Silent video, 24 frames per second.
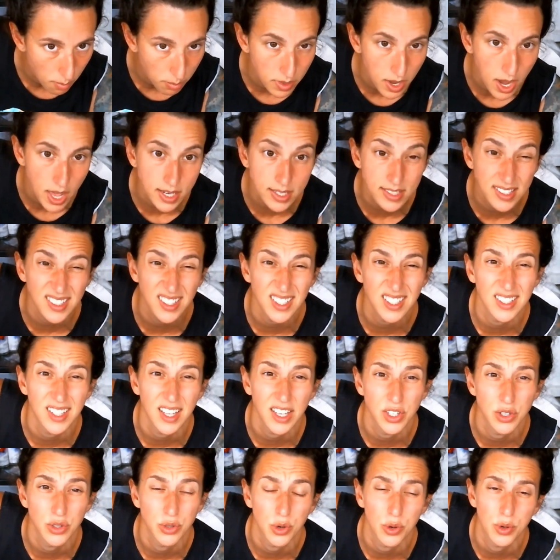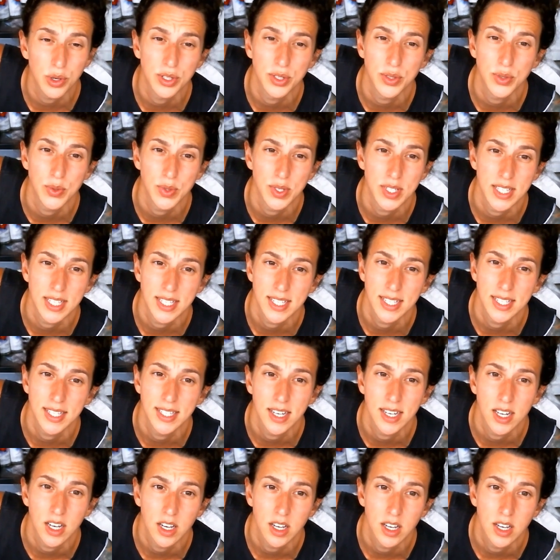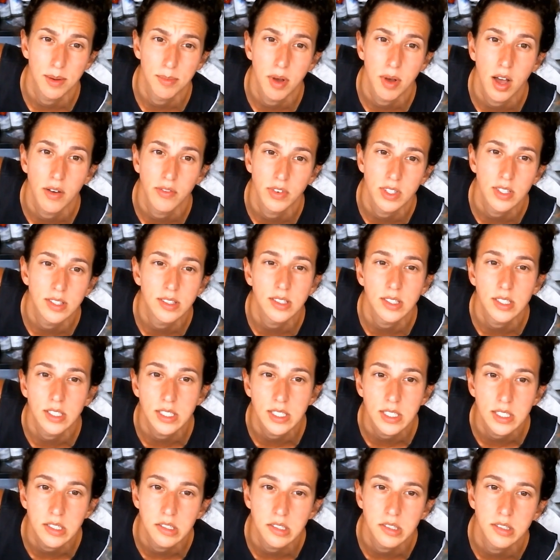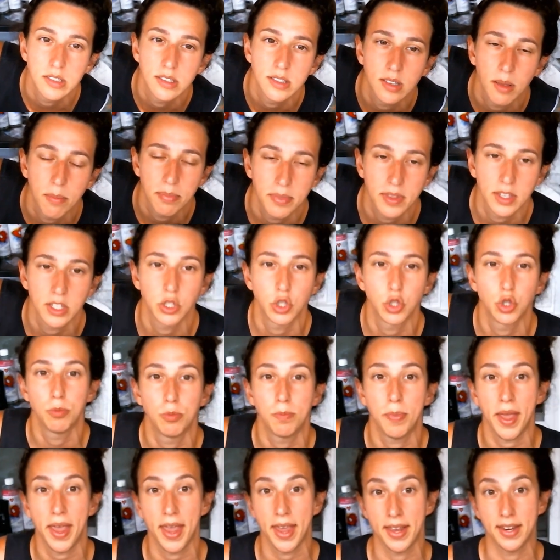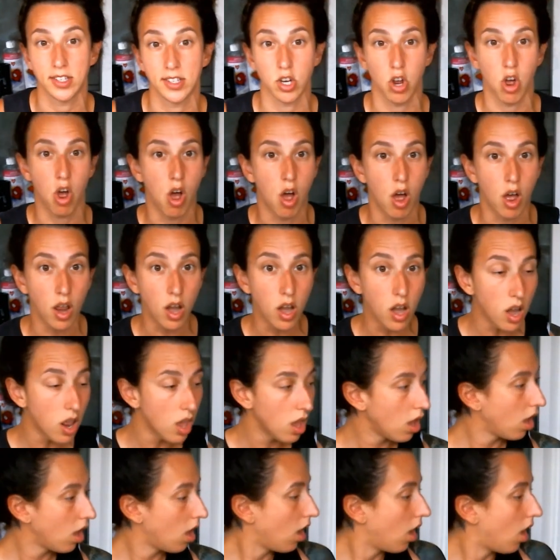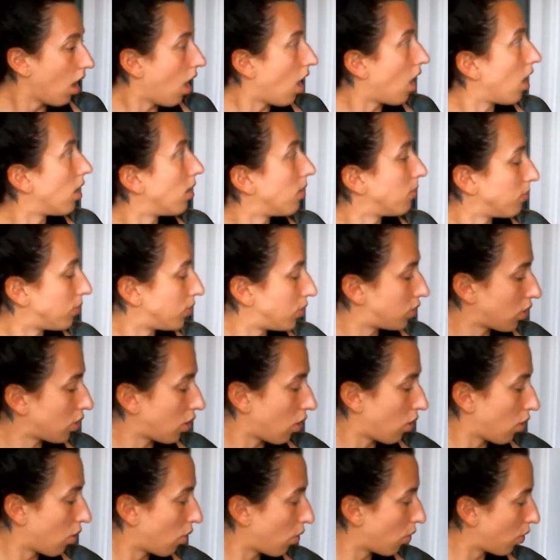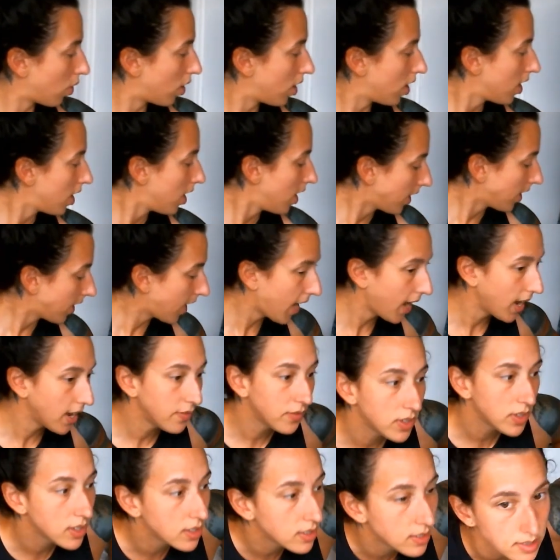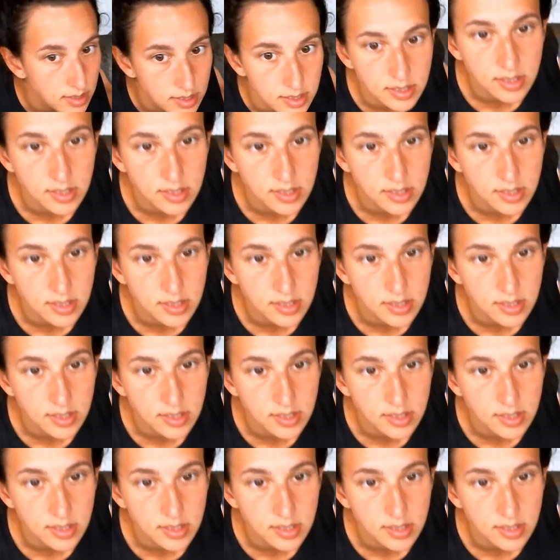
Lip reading: next thing that you're going to need, obviously, is something to paint on. So canvas is